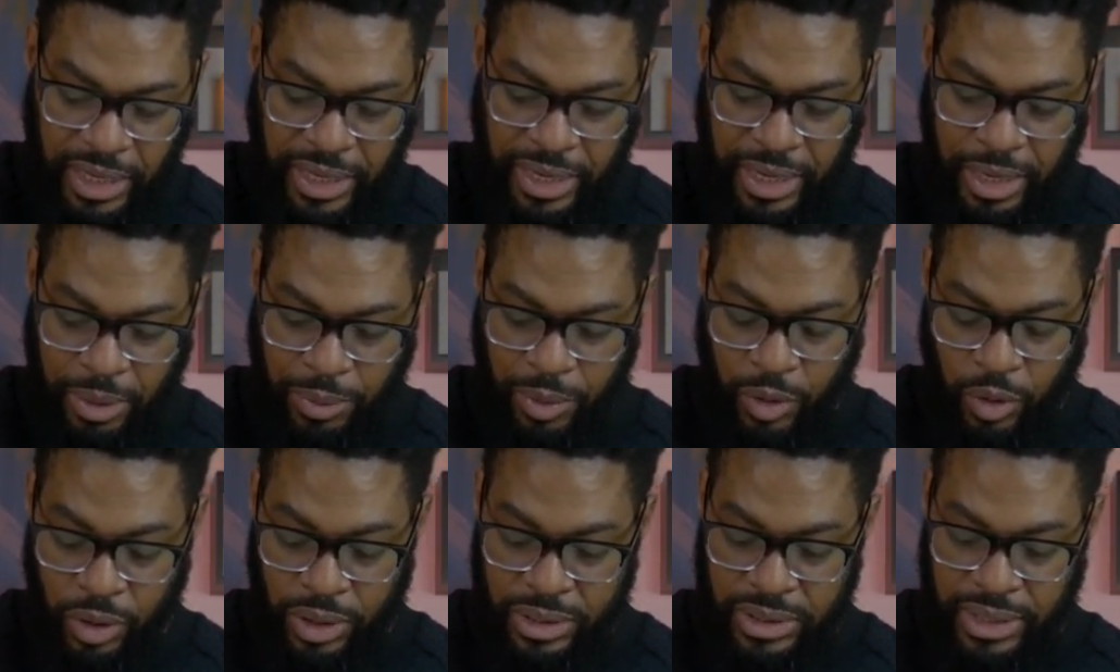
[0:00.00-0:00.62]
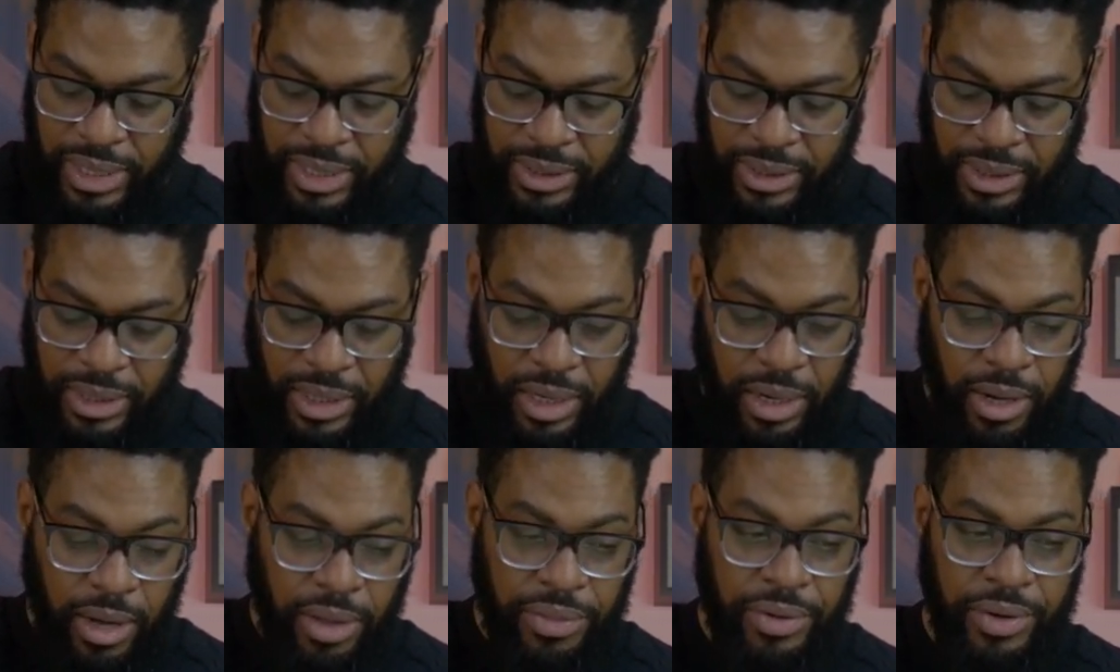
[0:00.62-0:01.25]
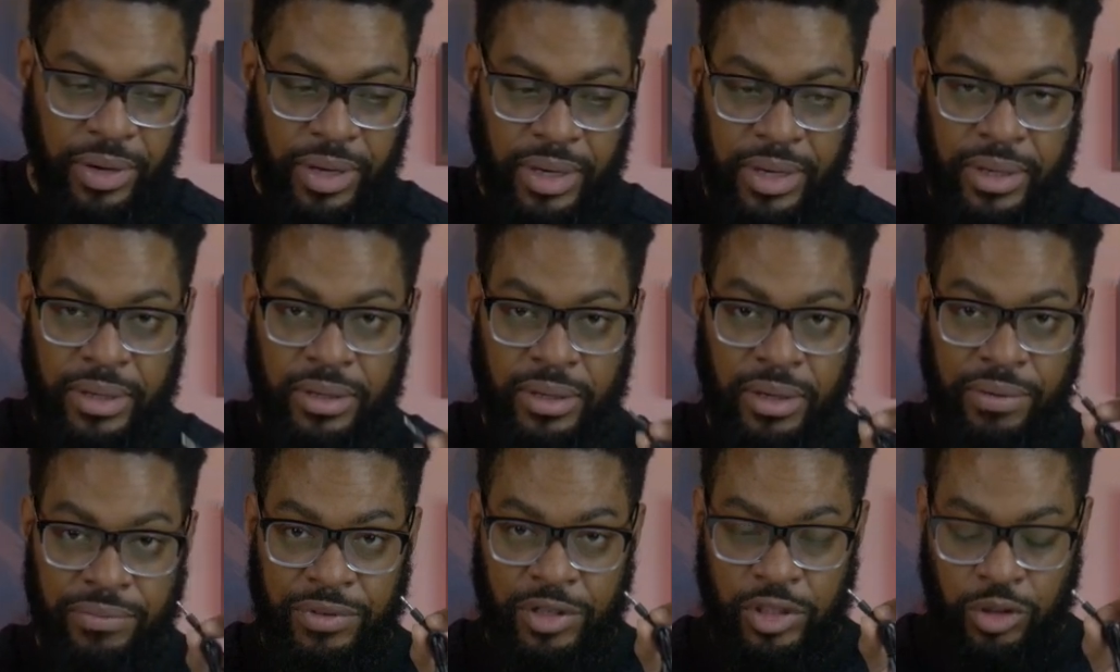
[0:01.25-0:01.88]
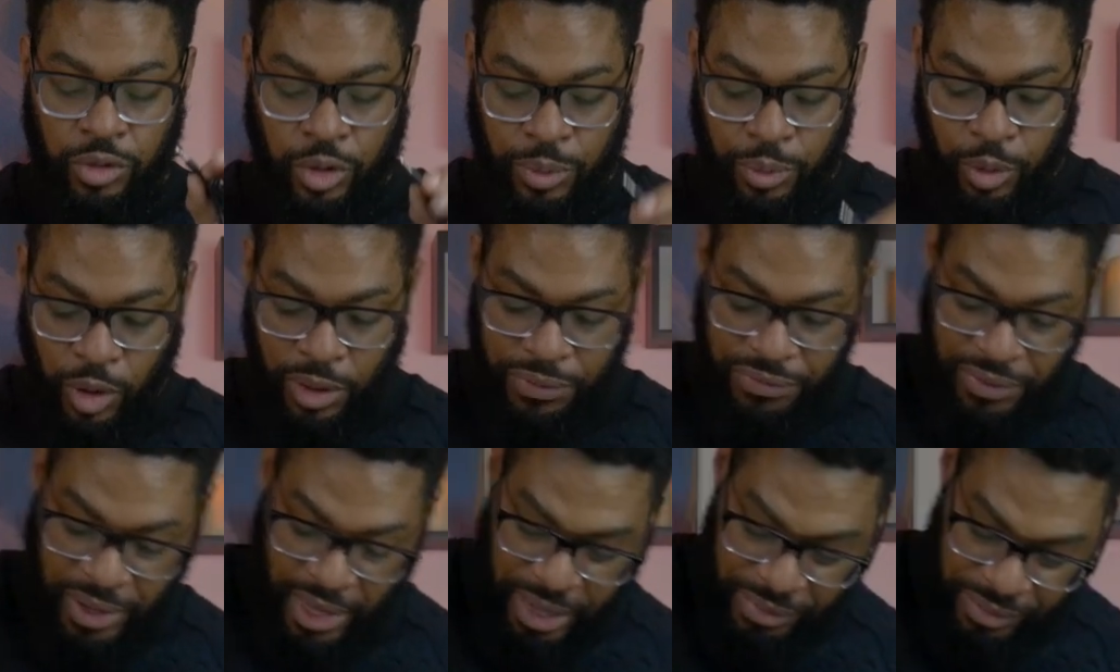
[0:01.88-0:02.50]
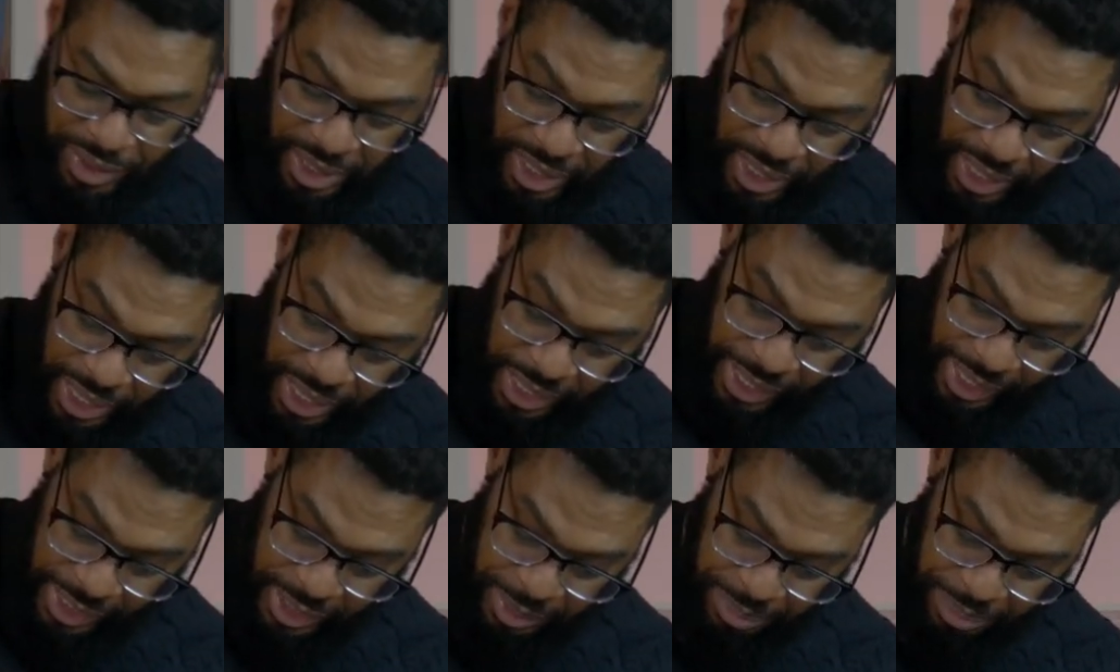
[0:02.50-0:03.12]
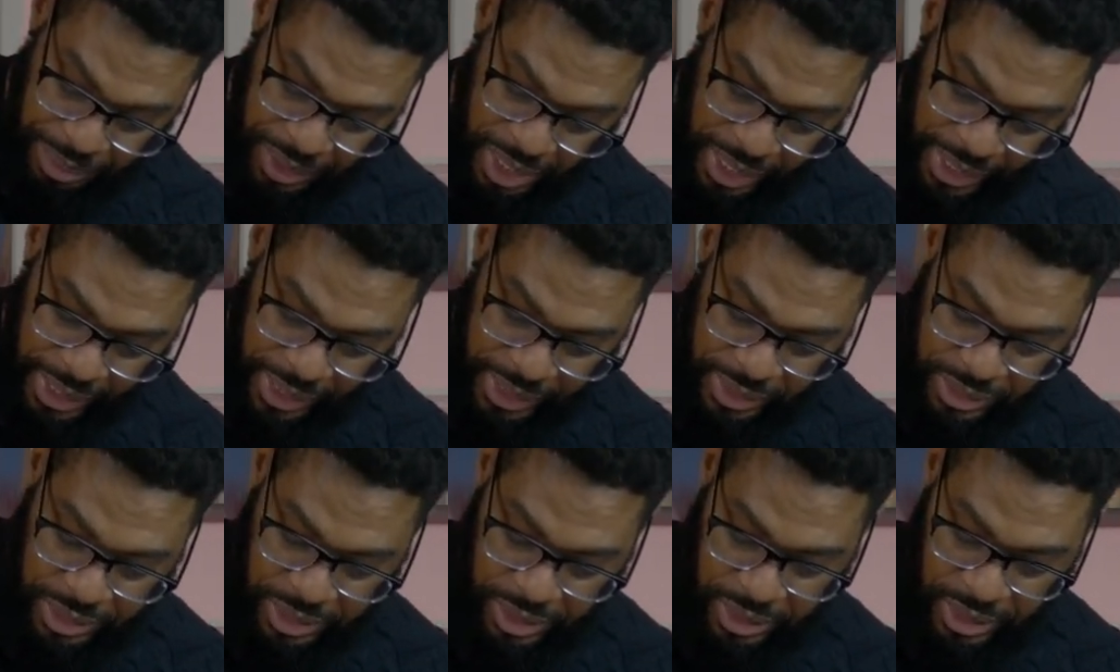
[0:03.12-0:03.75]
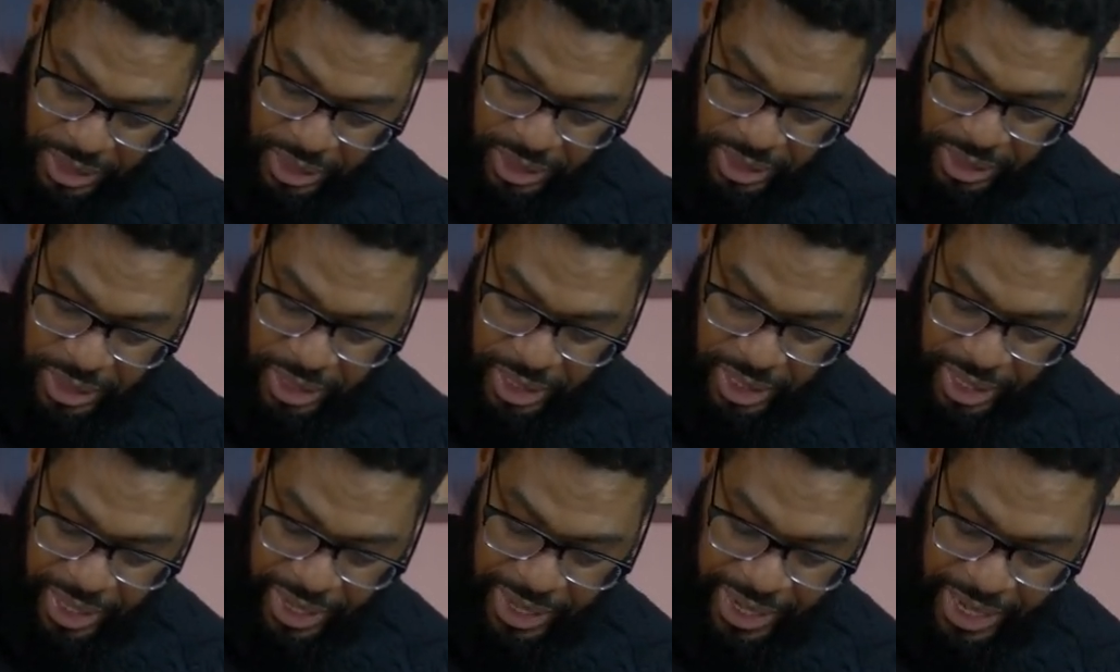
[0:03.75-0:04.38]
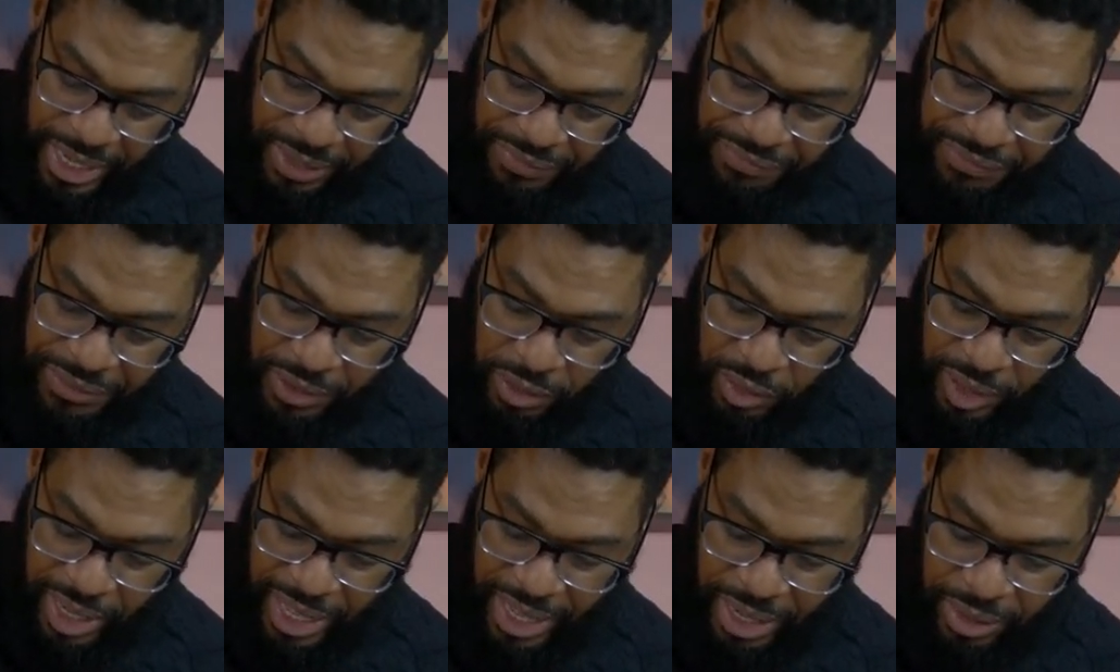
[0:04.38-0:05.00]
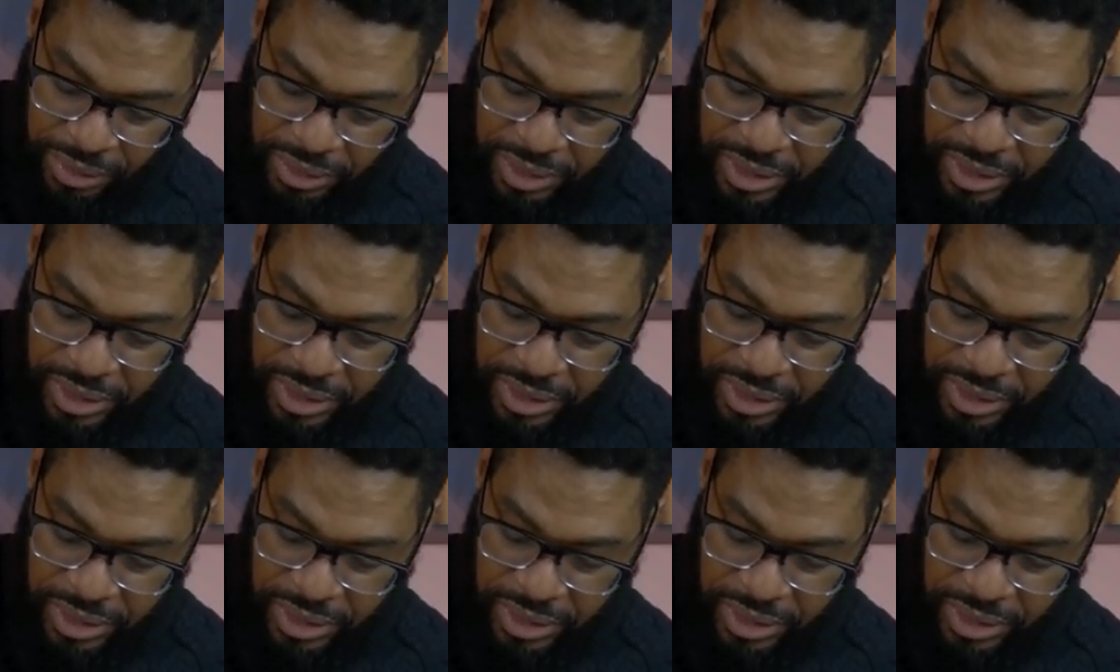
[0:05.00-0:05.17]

and we're going to take the other end of this 3.5 and actually plug it into the headphone out